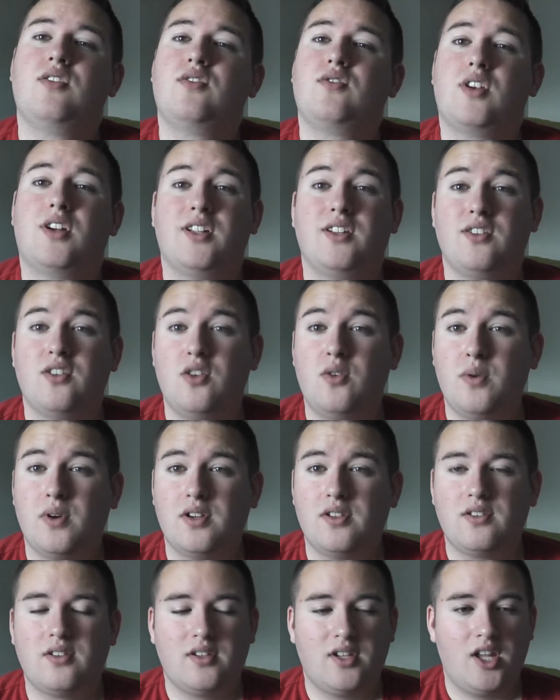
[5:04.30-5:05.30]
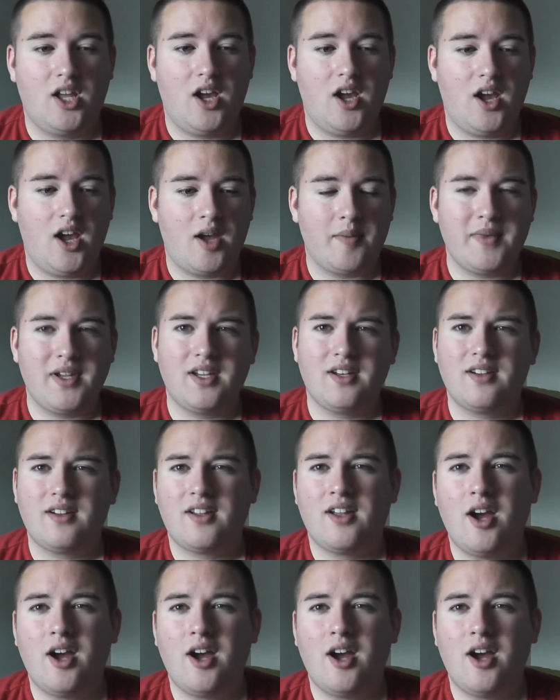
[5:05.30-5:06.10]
Struggling to do words. I mean,